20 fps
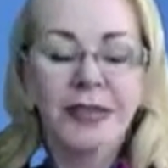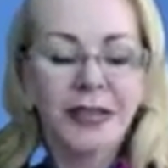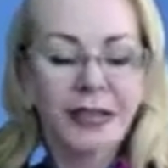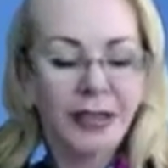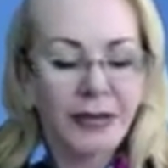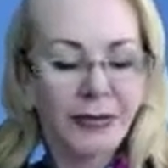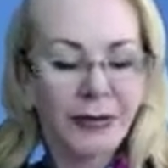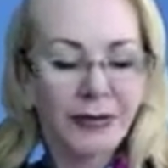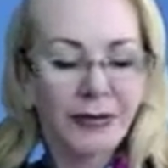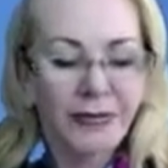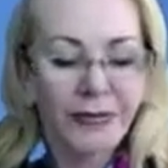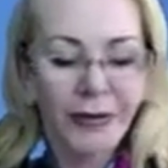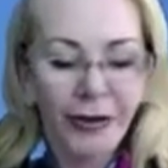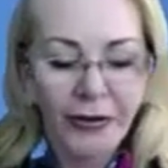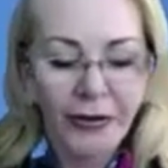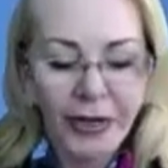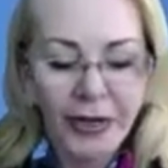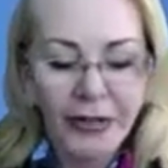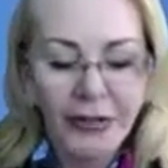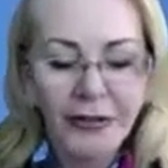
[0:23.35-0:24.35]
It's going to be
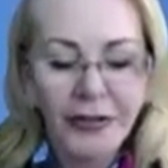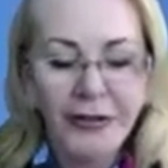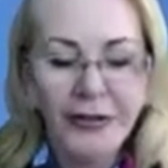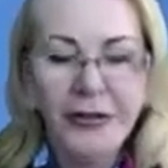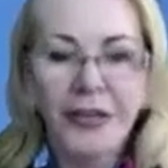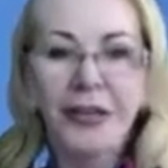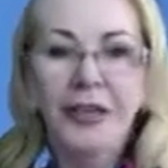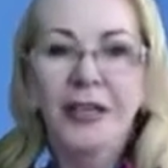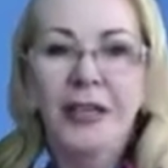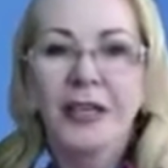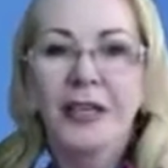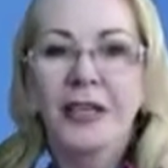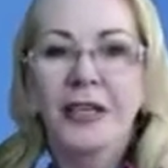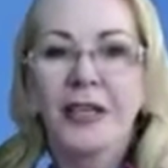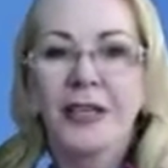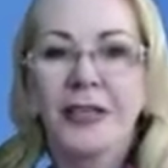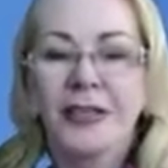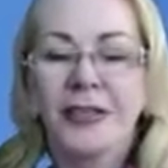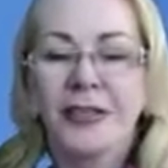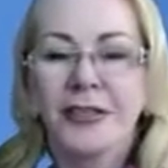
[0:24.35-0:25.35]
very good
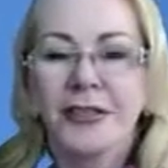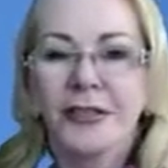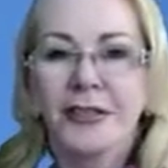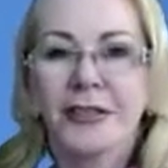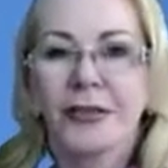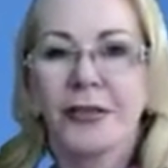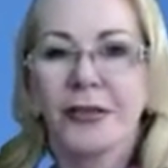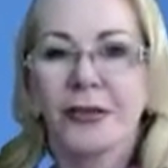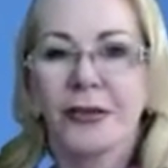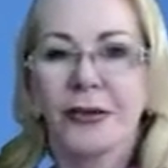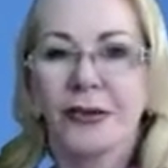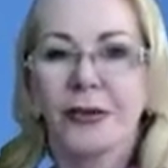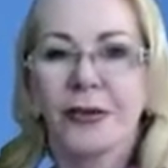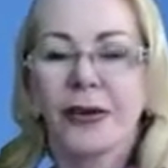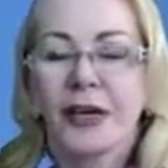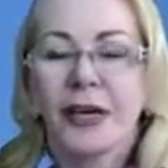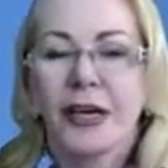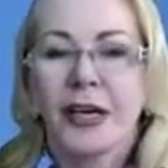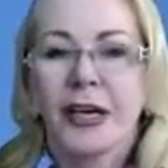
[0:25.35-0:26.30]
just to